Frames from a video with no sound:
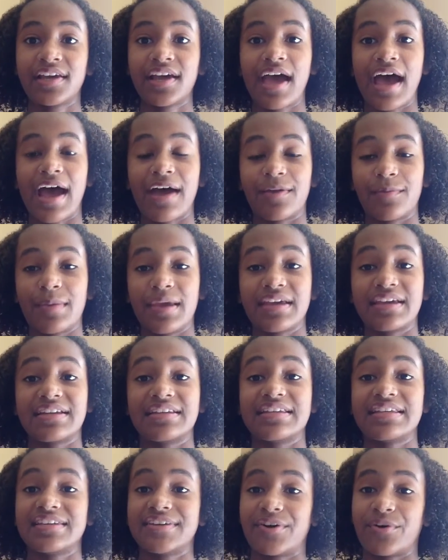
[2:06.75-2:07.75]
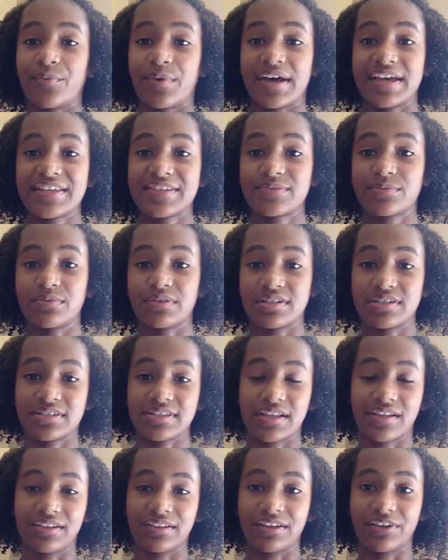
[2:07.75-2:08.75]
how to make an EOS, which is
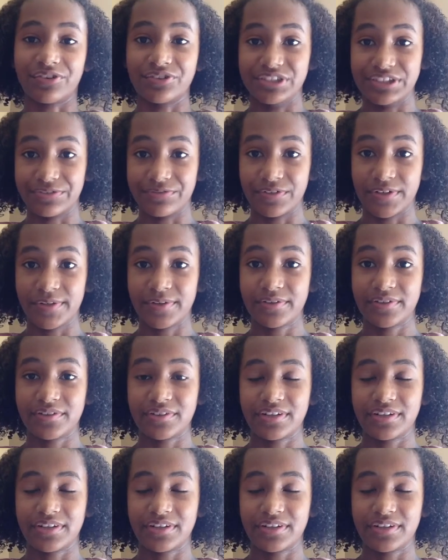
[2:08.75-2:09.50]
a little different